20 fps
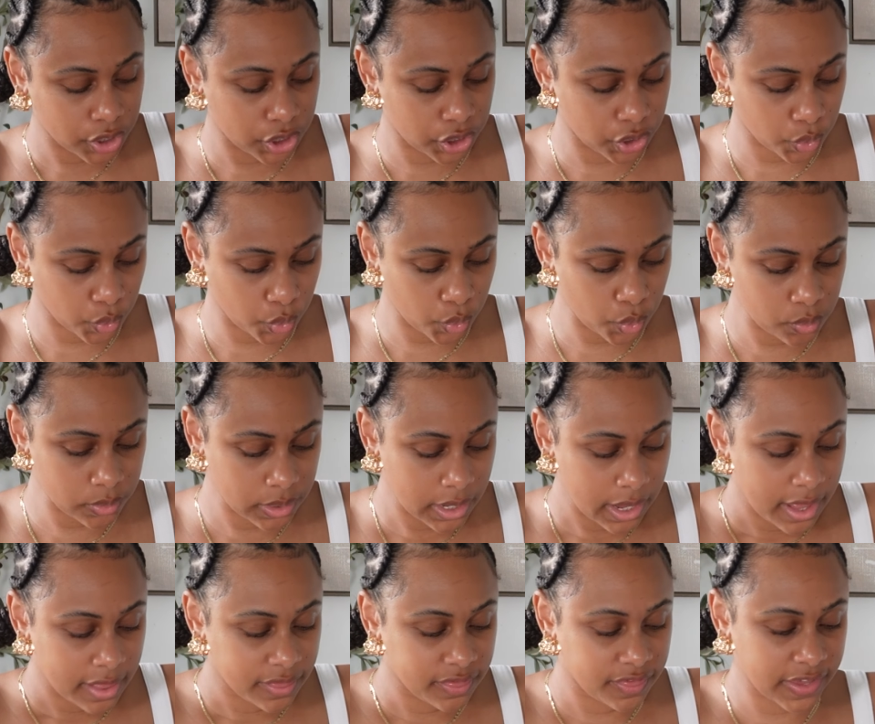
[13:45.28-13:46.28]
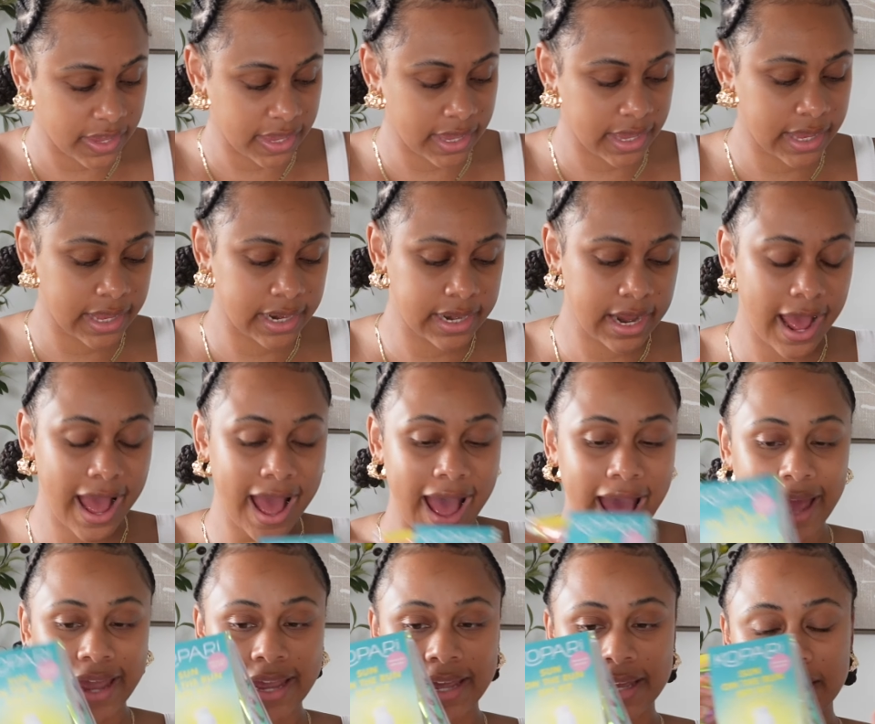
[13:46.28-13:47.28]
Cute then
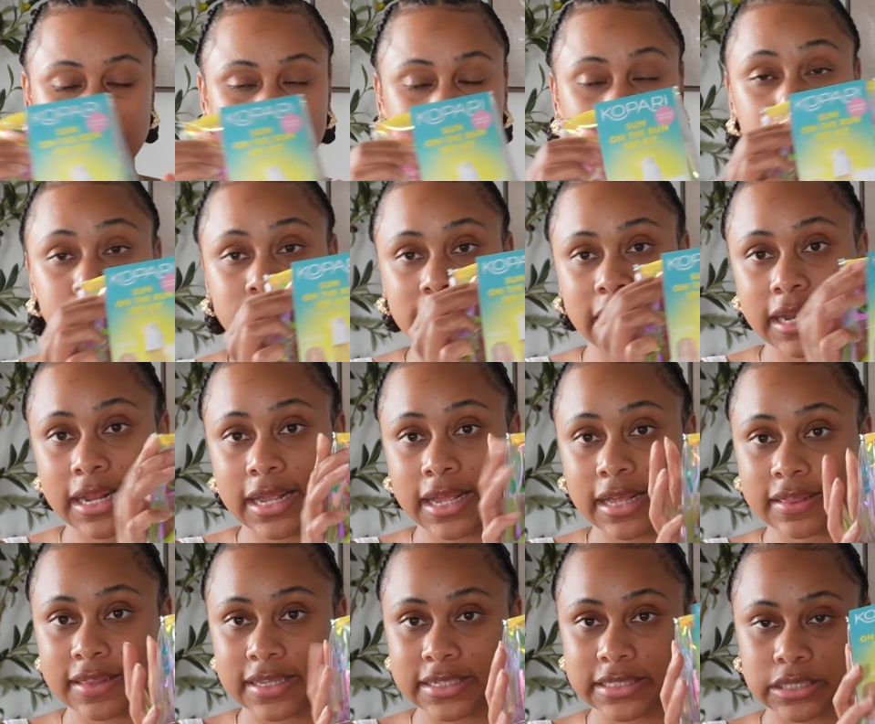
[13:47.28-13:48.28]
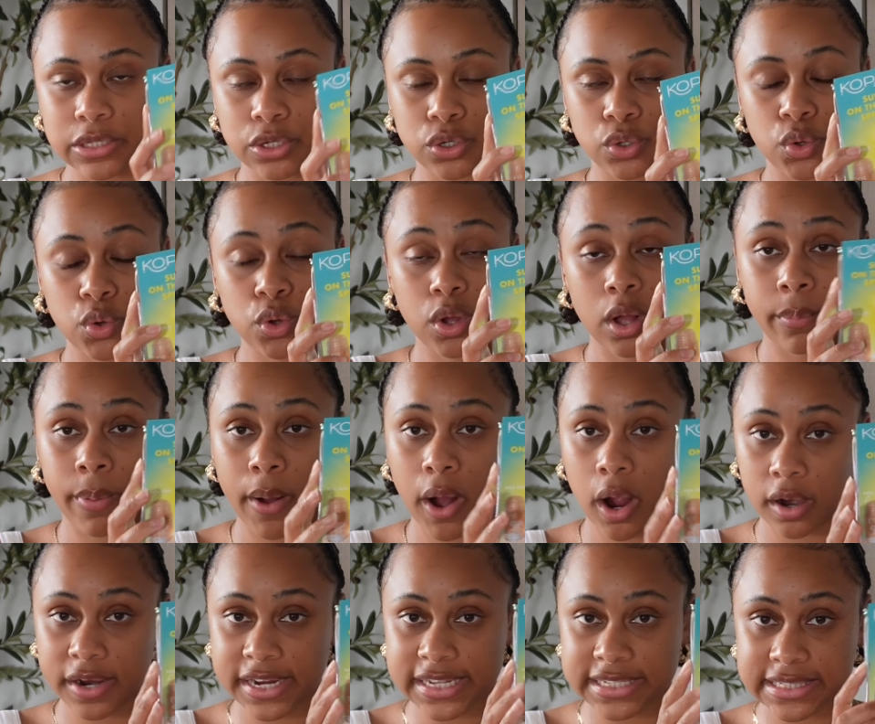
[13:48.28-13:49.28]
I ended up getting this little
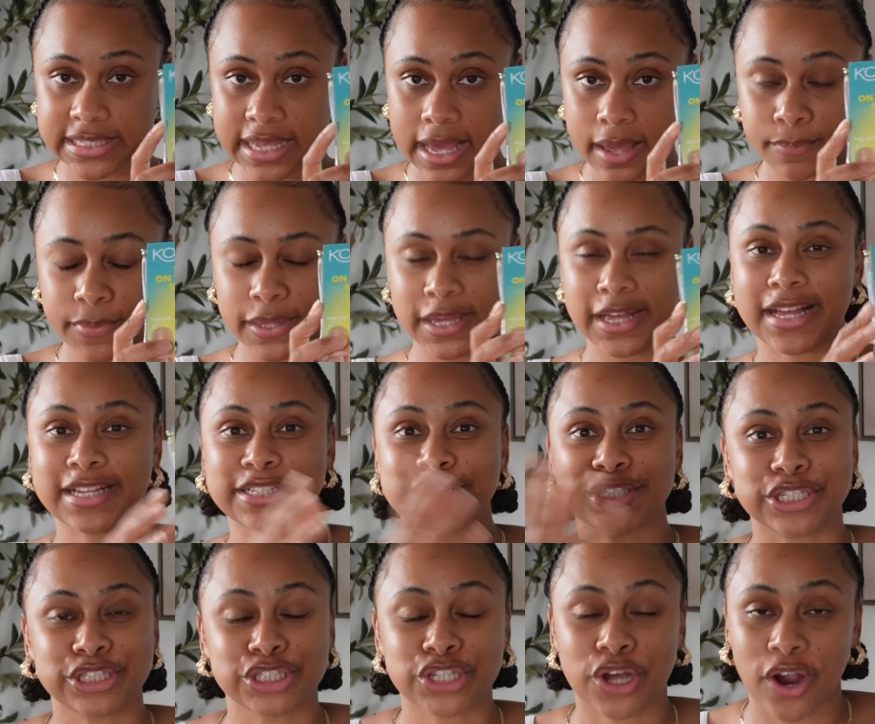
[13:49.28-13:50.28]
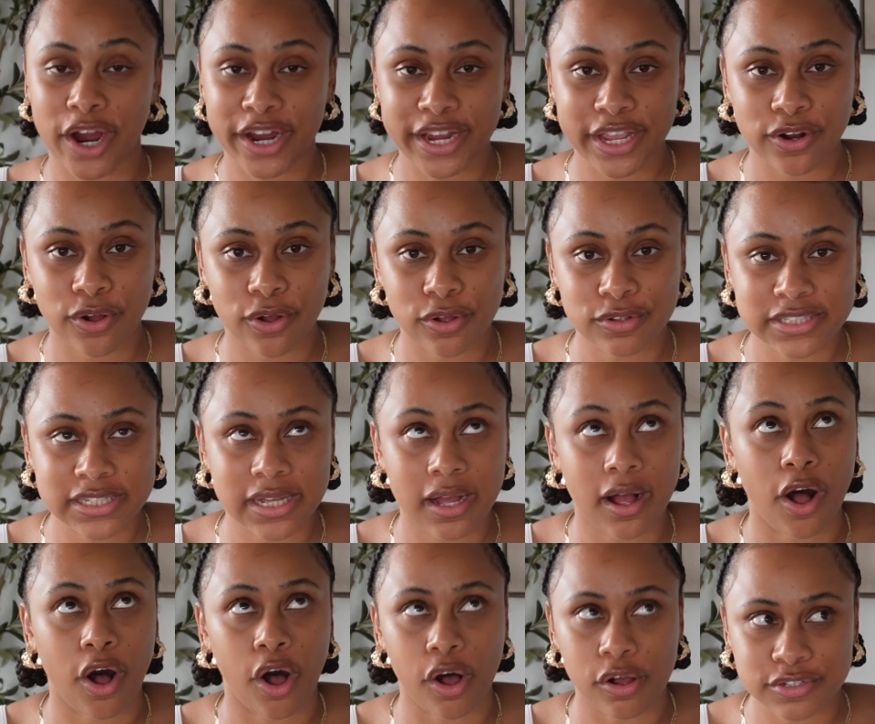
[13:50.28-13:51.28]
Kopari set because the Target
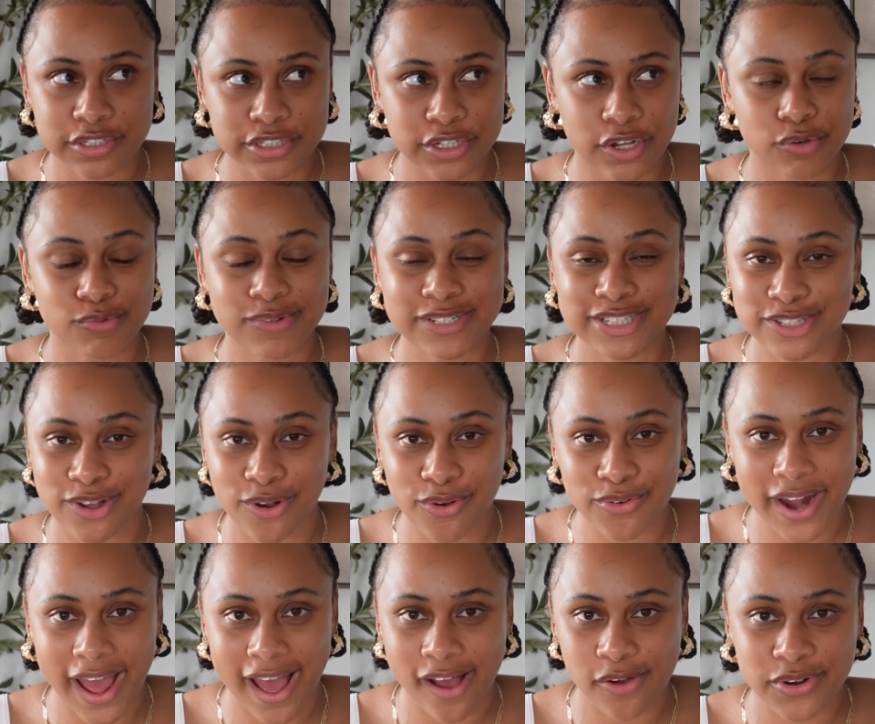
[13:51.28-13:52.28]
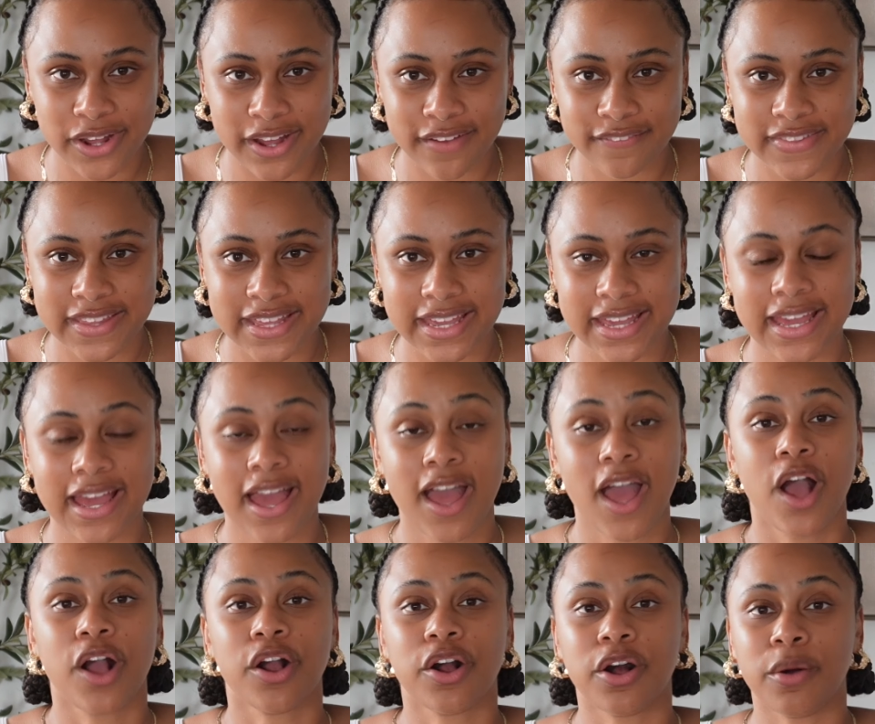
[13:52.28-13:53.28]
Ulta also was sold out of the
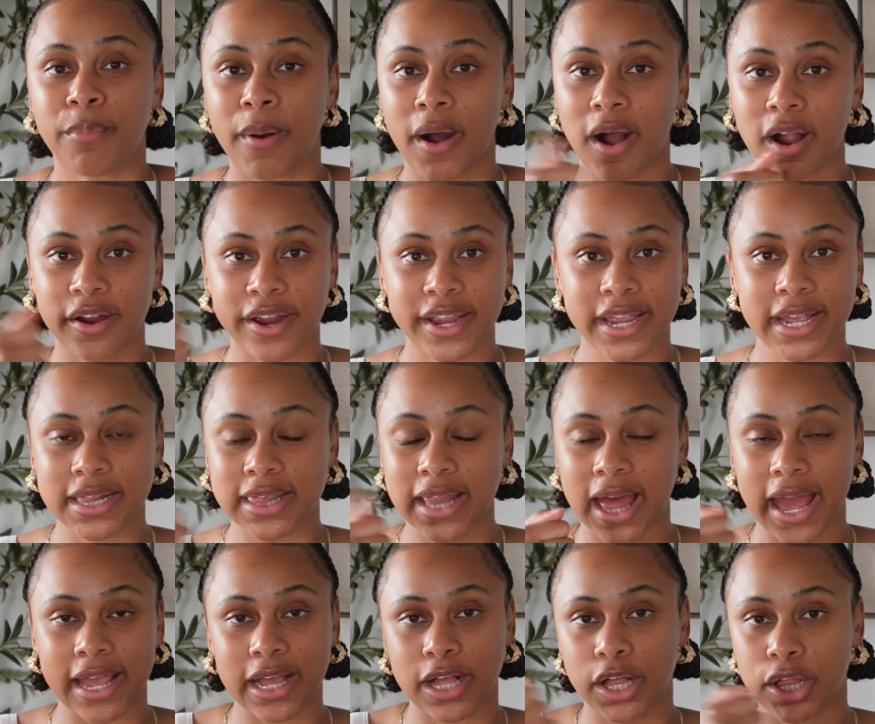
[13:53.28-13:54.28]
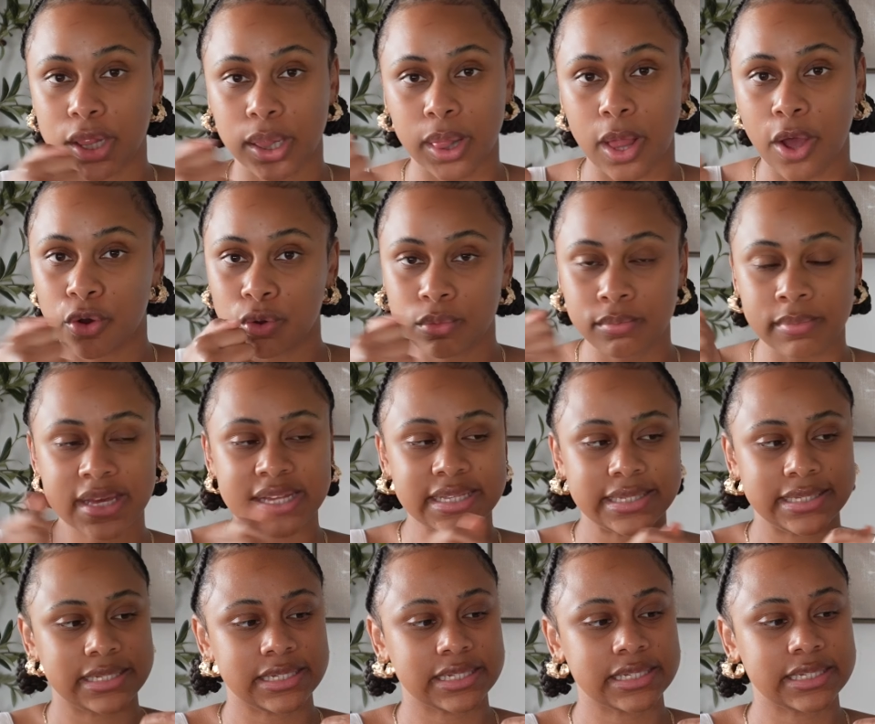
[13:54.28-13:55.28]
Kopari like glow
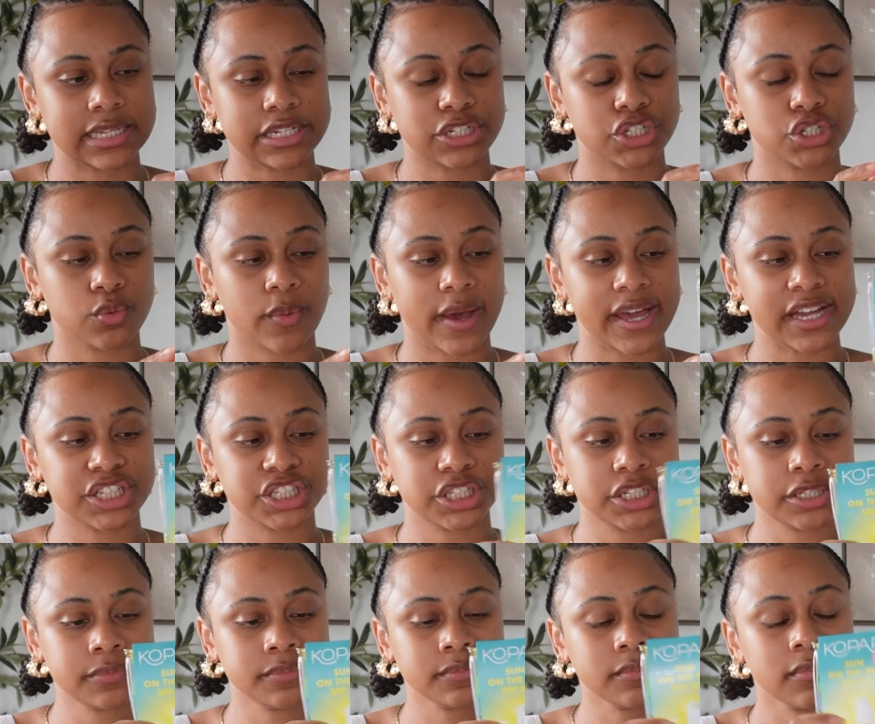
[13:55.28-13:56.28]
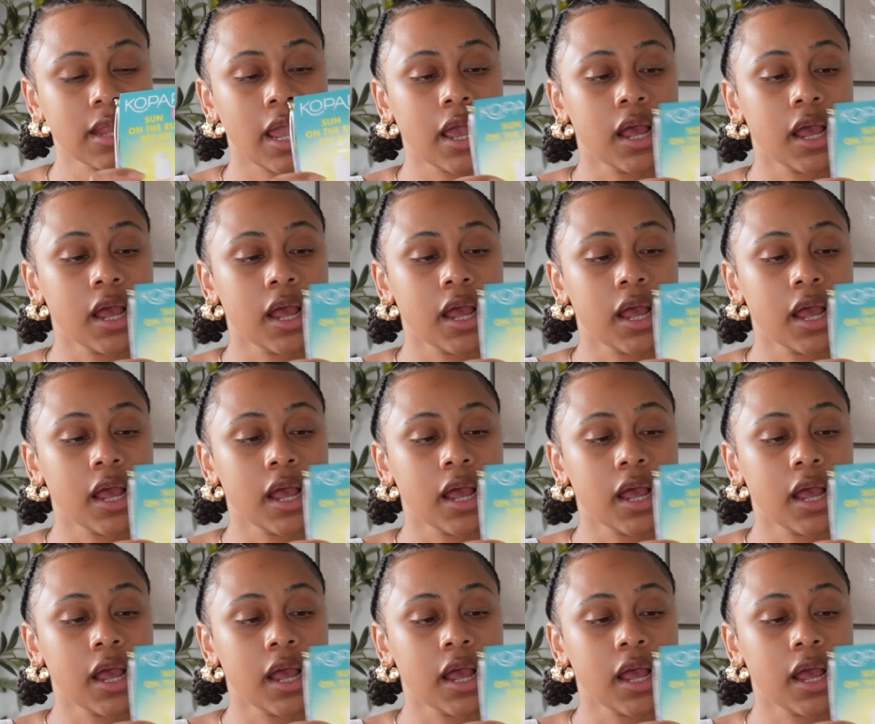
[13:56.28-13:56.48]
mist situation.